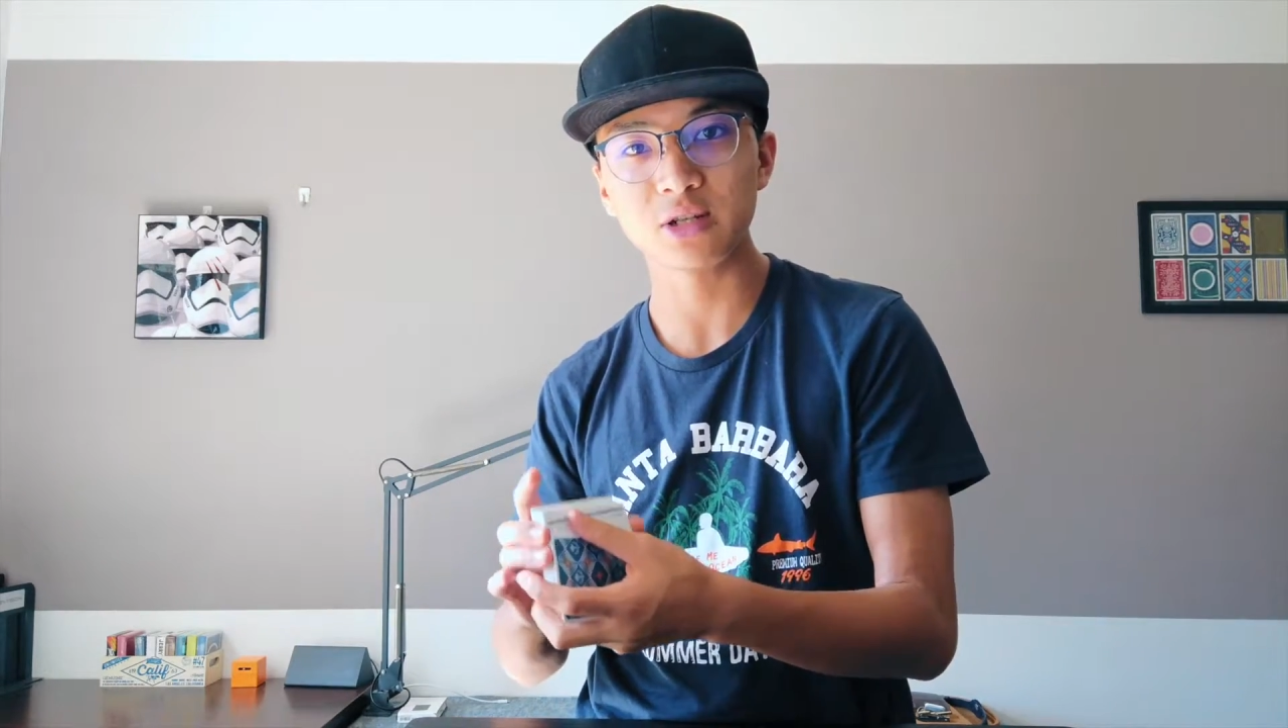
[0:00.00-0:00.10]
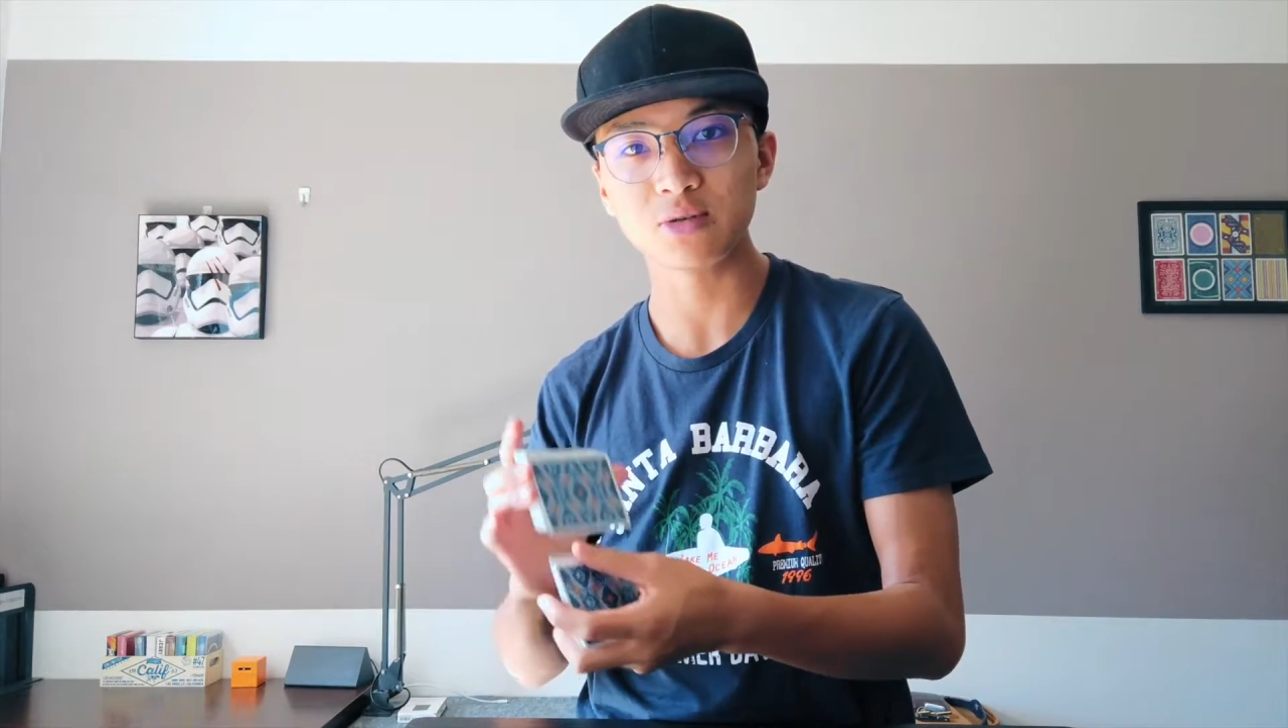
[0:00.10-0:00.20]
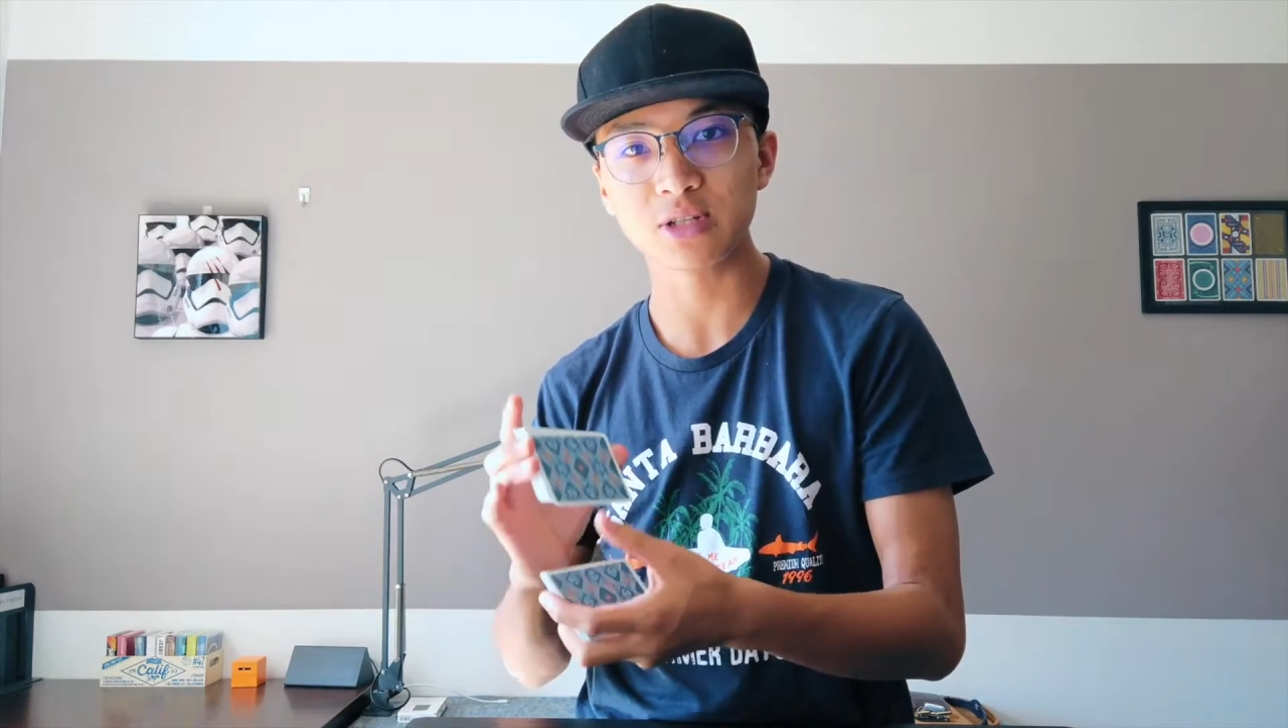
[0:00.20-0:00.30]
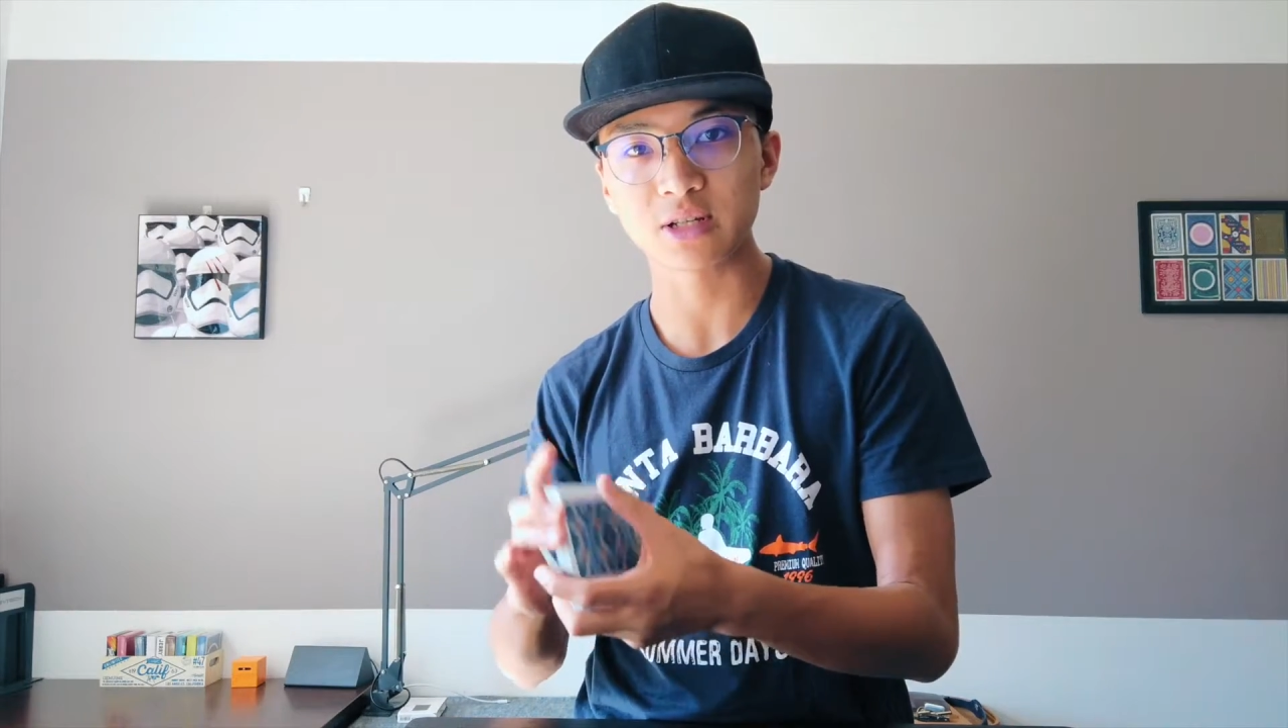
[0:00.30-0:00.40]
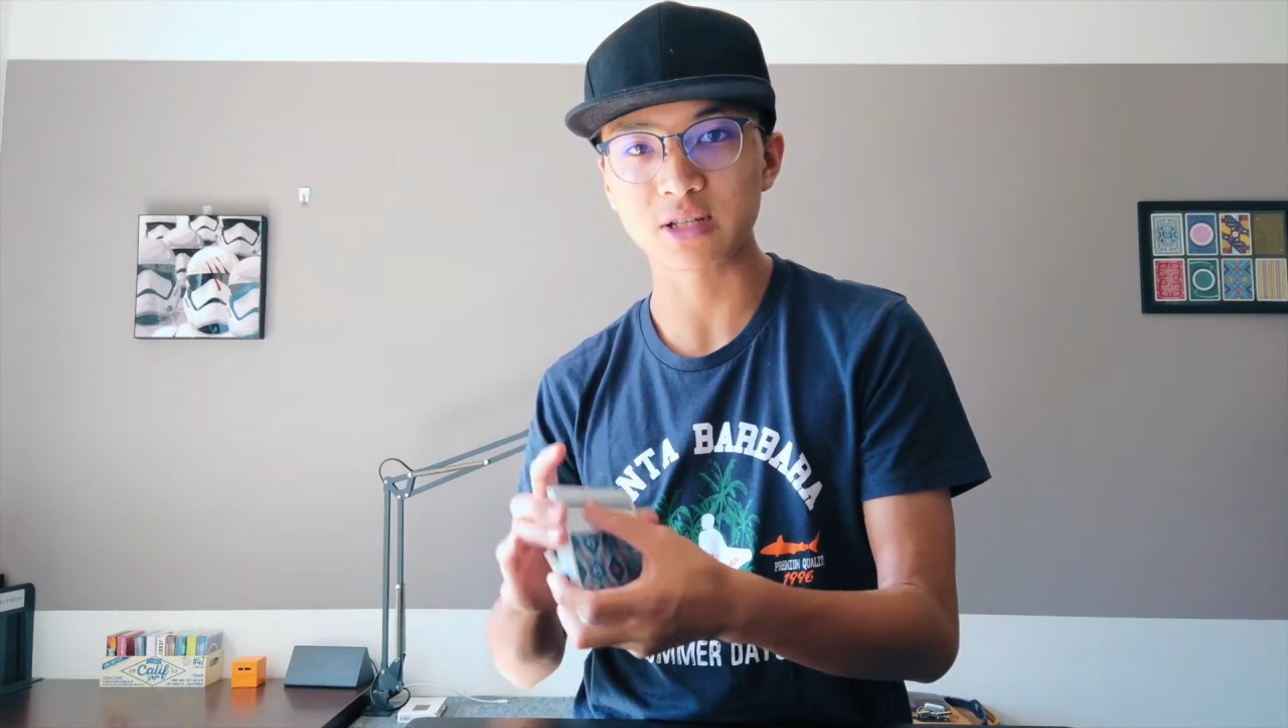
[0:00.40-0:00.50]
using a